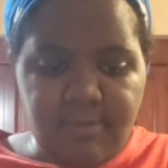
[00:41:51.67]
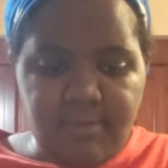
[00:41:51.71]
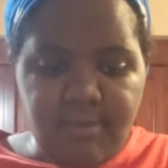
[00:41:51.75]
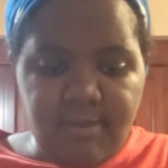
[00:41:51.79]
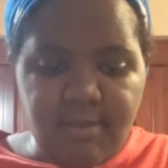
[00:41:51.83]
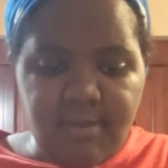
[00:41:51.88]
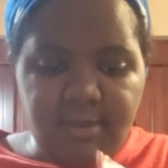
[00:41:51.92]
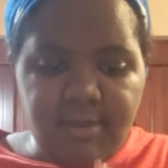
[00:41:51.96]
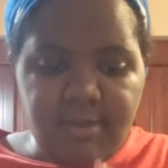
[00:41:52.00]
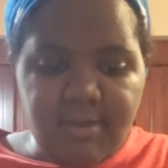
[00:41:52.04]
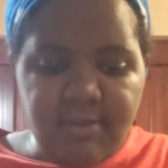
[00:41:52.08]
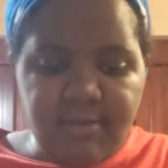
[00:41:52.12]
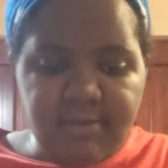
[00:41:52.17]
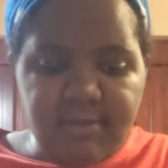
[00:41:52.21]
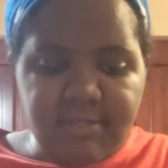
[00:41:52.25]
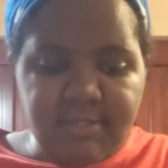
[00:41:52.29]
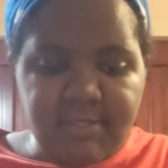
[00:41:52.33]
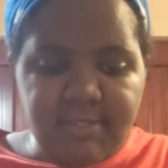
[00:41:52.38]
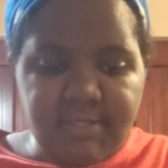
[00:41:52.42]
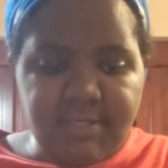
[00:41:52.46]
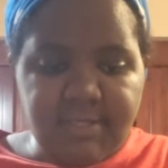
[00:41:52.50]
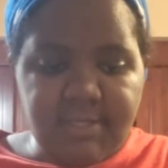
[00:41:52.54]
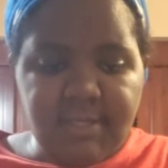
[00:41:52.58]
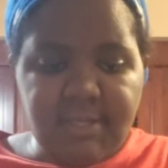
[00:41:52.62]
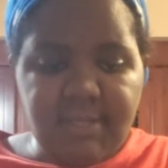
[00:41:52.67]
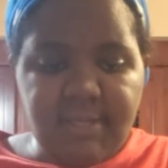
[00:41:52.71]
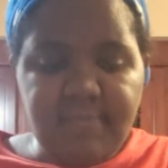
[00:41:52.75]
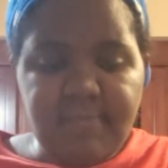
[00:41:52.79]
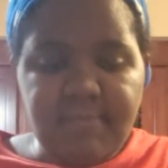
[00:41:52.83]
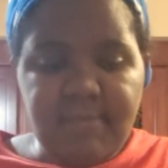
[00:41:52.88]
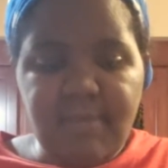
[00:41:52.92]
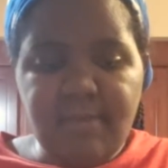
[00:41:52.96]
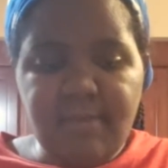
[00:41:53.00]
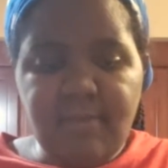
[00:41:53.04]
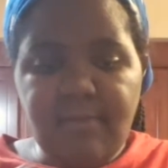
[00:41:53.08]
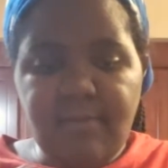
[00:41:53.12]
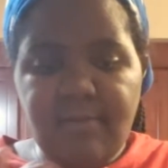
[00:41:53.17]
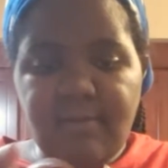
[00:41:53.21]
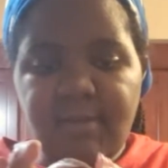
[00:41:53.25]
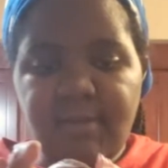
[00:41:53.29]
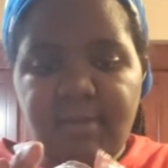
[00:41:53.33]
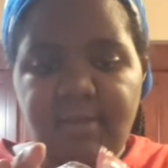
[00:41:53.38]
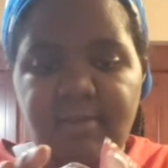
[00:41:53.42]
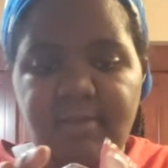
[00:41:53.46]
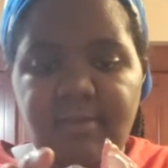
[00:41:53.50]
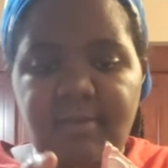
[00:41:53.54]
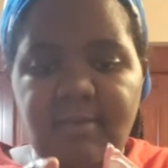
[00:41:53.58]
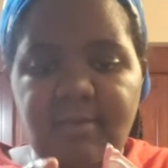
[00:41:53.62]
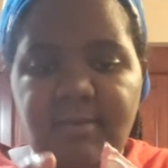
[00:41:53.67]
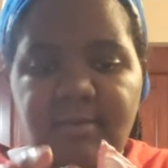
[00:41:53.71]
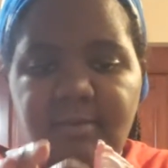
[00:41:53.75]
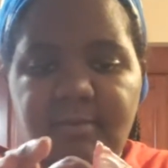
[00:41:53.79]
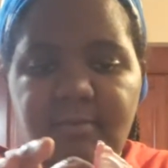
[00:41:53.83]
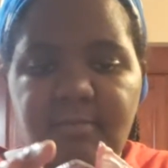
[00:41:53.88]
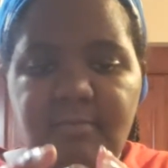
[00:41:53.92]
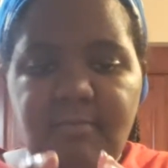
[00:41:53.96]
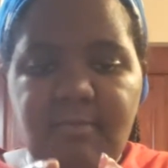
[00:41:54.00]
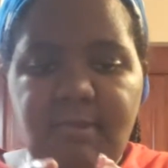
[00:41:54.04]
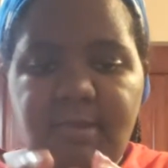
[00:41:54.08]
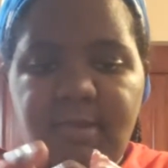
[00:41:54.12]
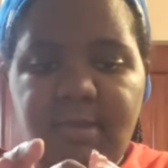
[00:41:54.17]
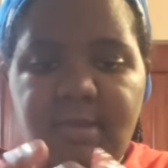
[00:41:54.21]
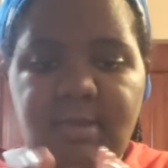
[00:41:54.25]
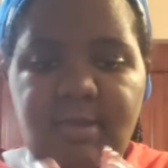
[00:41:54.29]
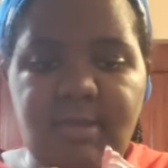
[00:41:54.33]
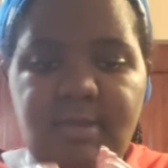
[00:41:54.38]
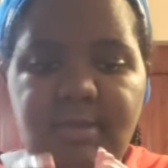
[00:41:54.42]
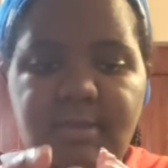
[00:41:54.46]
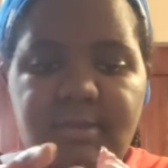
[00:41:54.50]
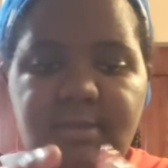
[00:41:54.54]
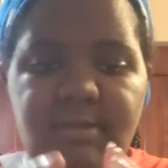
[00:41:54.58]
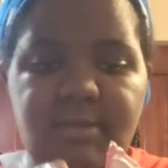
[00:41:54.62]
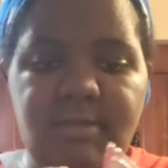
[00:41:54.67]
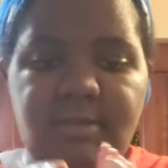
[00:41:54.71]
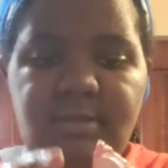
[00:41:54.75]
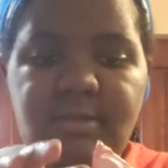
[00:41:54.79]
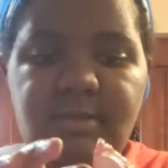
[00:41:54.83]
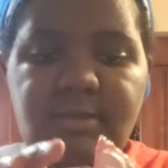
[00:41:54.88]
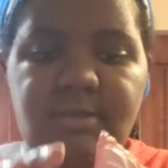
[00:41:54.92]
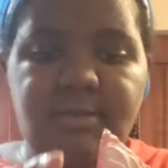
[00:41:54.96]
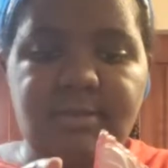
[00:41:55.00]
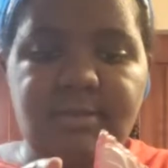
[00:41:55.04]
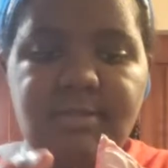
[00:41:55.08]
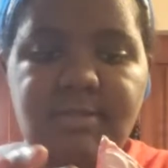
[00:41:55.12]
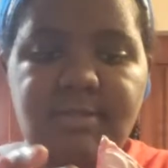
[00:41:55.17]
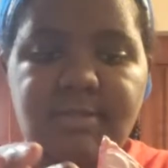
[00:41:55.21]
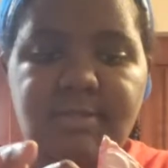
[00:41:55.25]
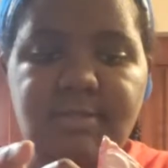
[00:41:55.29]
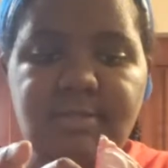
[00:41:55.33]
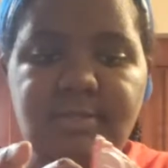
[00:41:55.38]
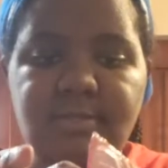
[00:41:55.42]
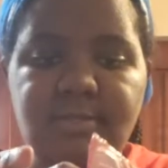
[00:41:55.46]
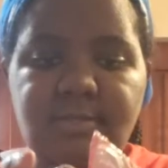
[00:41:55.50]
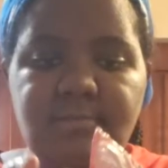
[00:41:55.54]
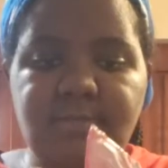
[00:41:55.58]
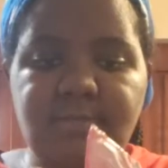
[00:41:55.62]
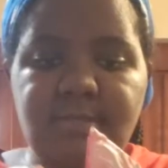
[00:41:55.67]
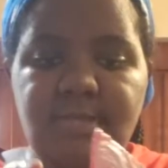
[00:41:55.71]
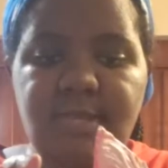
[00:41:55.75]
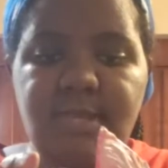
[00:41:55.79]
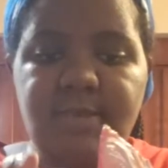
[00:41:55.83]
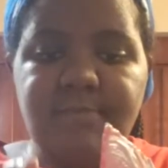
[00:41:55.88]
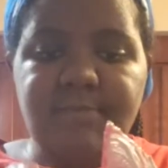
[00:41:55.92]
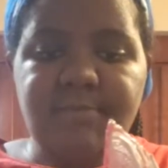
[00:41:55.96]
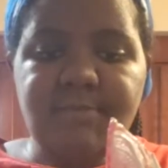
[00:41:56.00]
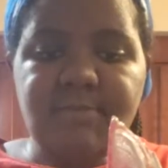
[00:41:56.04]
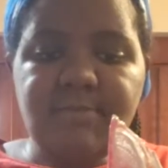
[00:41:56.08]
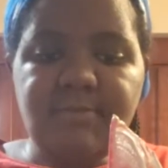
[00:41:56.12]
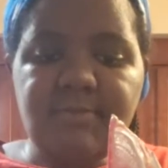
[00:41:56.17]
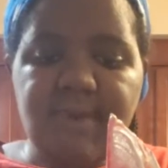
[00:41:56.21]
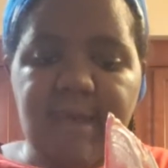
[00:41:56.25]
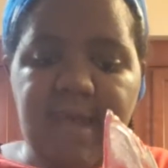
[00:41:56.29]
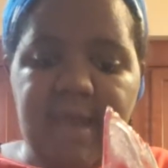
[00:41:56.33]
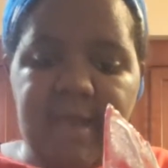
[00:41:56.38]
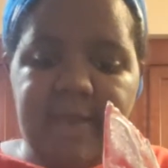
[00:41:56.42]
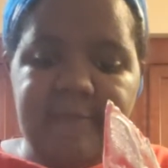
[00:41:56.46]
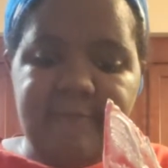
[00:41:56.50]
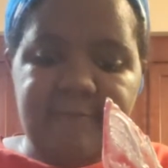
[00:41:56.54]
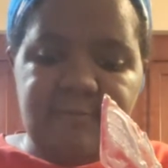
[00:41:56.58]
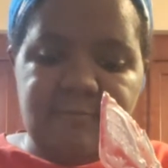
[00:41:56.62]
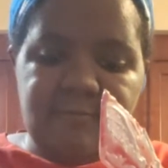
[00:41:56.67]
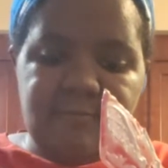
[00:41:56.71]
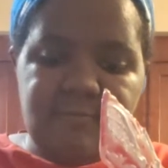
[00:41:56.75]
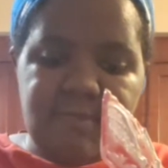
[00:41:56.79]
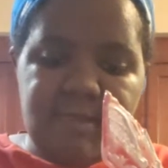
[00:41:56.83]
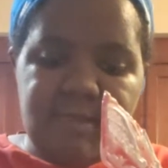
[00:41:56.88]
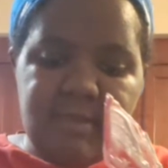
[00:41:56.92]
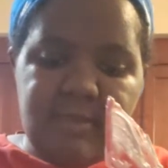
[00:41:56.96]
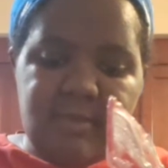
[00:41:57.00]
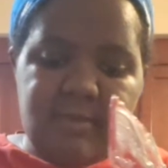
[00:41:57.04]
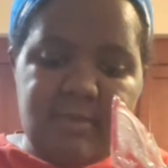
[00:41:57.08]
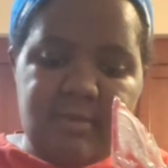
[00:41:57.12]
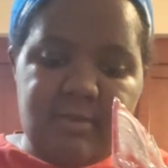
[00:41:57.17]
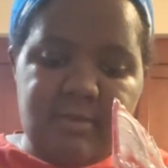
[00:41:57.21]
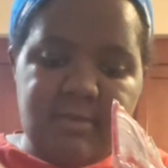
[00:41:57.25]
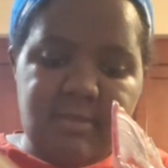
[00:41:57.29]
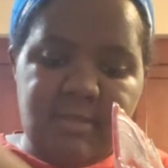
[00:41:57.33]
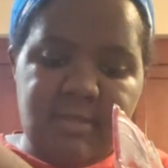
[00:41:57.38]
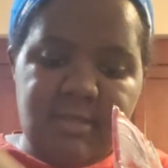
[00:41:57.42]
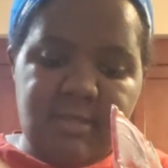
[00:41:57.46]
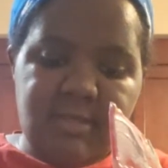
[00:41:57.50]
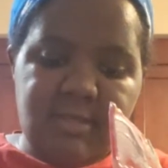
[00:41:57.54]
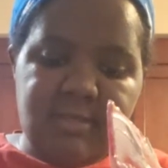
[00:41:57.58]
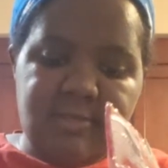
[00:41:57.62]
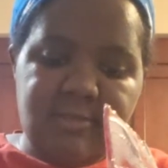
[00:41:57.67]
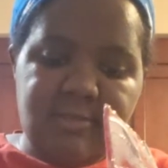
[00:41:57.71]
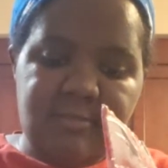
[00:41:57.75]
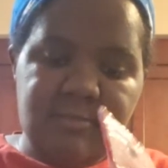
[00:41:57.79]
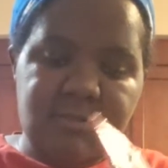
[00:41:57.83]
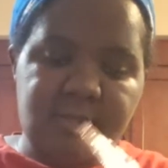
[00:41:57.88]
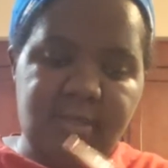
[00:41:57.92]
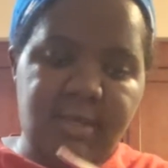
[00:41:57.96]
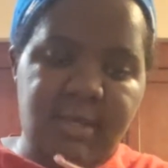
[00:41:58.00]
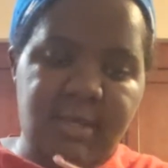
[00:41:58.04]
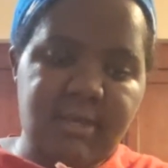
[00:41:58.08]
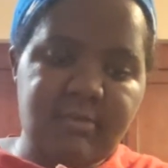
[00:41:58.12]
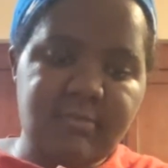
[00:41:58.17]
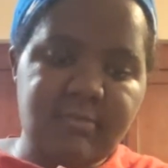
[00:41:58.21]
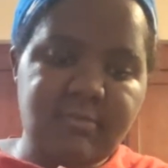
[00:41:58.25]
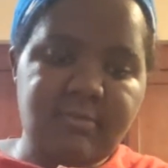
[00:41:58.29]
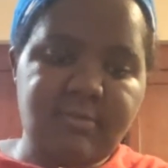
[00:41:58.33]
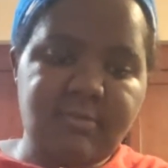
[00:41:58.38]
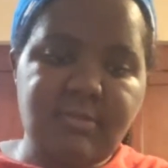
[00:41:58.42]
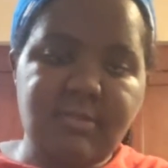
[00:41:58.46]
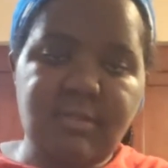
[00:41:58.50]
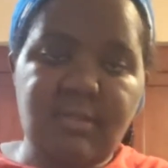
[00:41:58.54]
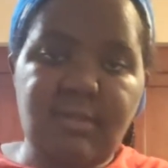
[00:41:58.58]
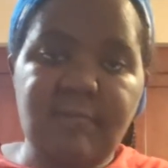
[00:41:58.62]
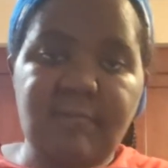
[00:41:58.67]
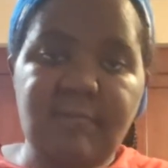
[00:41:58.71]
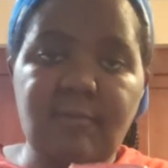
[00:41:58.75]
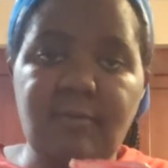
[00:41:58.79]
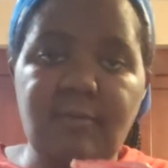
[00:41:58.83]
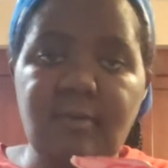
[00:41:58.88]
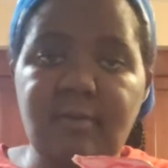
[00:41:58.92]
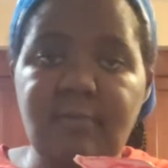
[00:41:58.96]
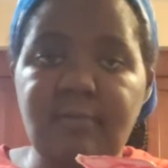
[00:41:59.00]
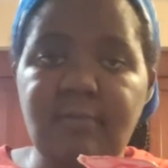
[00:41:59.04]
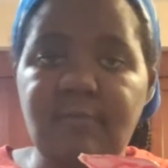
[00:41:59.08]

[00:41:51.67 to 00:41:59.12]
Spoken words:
I know I said not to bang on it, but sometimes you have to bang on it to get some of the extra stuff off.